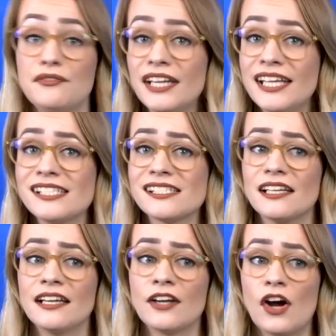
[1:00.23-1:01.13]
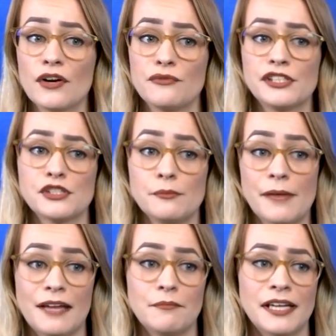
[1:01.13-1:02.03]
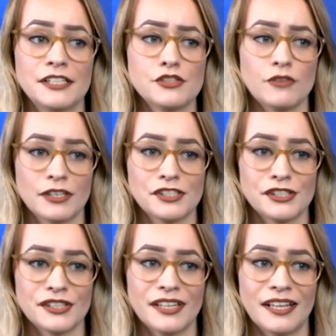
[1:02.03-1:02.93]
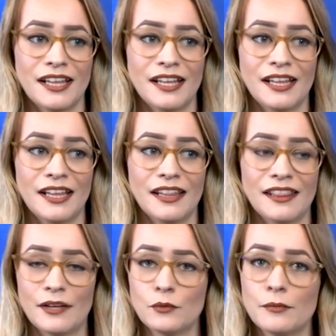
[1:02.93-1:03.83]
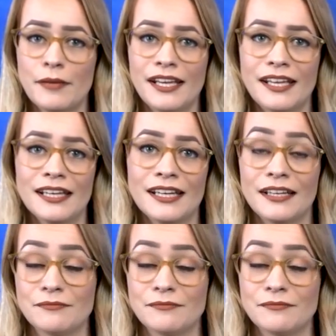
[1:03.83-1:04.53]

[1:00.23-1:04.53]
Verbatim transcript: it is an artificial man-made structure, that would make it